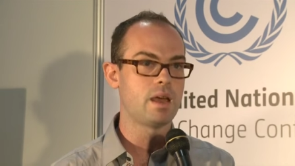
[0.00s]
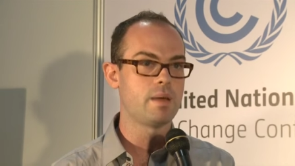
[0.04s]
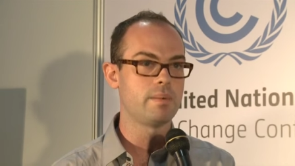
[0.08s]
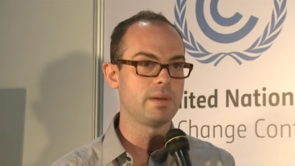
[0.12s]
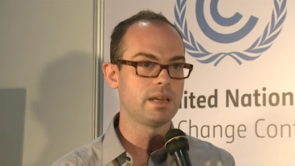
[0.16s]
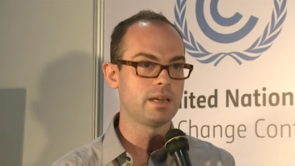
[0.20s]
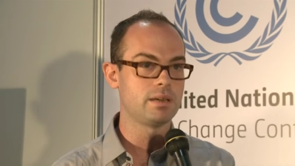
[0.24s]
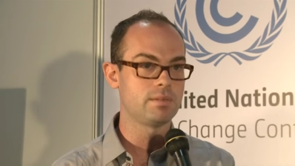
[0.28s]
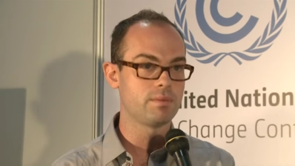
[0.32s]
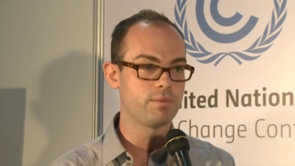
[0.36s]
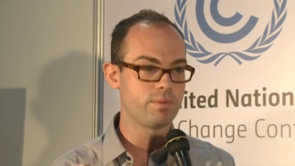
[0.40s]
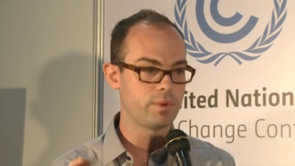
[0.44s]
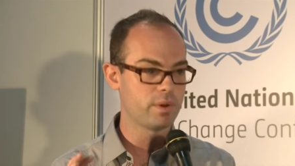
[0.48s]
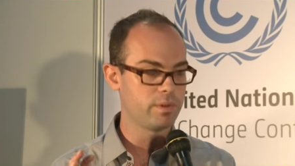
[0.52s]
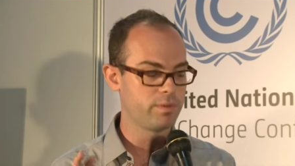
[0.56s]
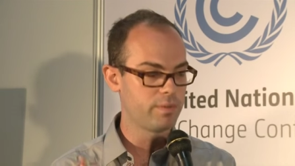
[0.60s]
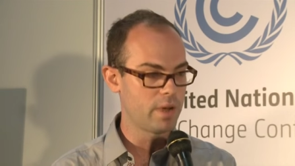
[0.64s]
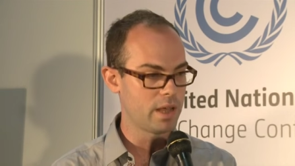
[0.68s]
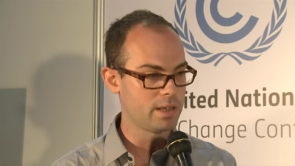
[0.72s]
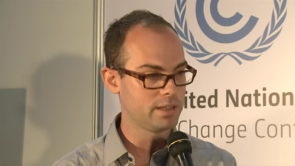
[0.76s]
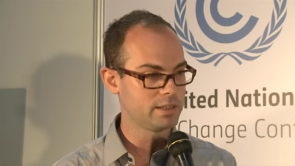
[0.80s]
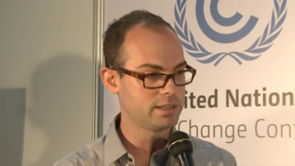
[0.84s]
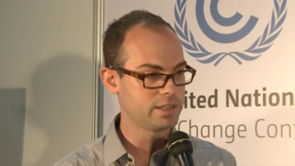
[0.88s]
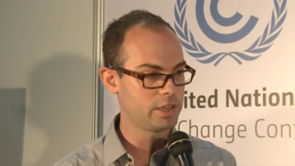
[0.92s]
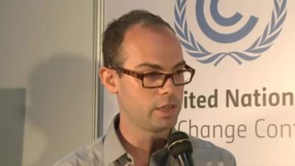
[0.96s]
I mean, for
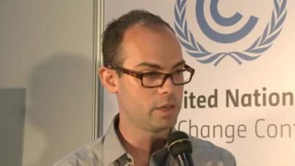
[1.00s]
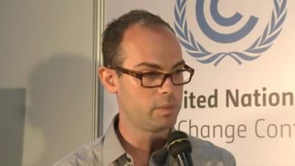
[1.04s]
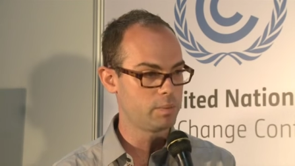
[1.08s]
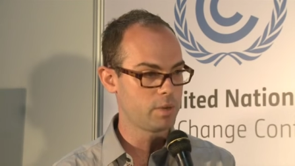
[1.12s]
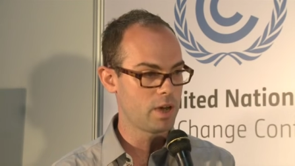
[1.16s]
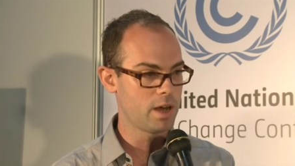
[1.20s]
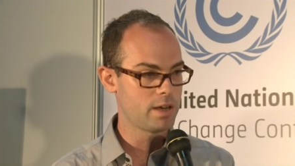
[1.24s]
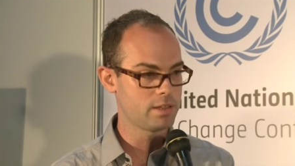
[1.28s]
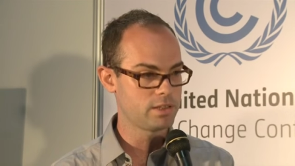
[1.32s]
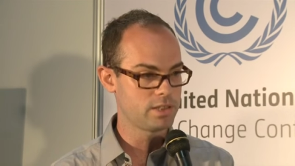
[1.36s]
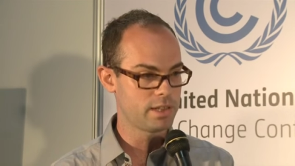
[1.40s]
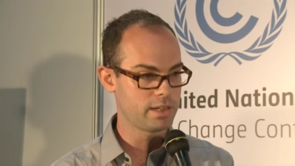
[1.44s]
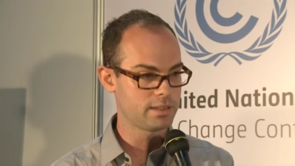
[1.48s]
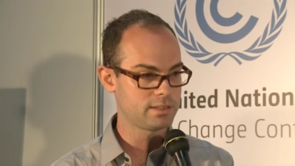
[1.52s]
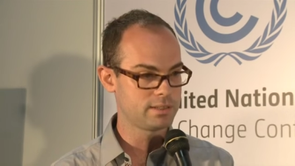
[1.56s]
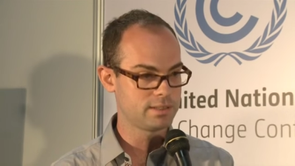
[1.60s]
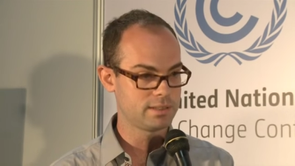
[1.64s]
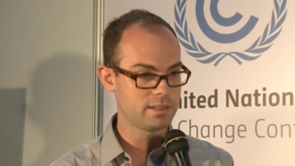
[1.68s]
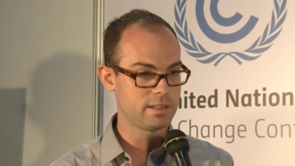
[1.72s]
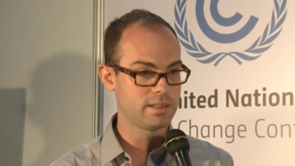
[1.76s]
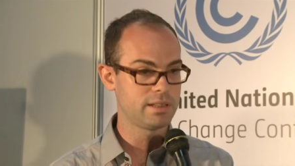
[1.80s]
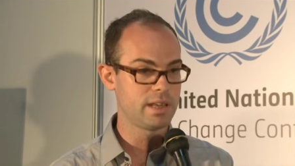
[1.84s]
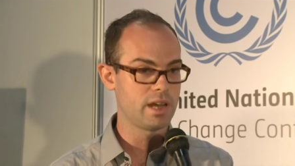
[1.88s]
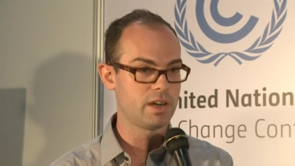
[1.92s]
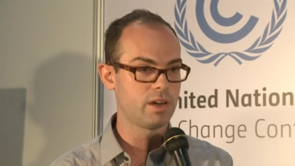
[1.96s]
voluntary projects
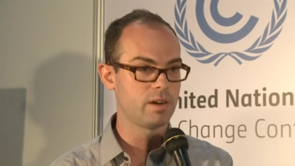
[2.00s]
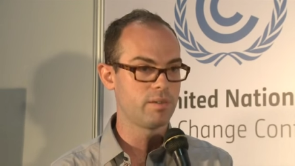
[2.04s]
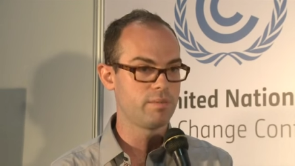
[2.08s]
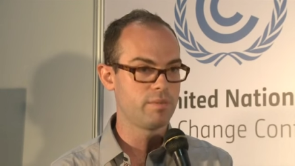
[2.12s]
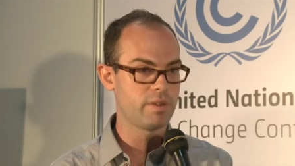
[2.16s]
that are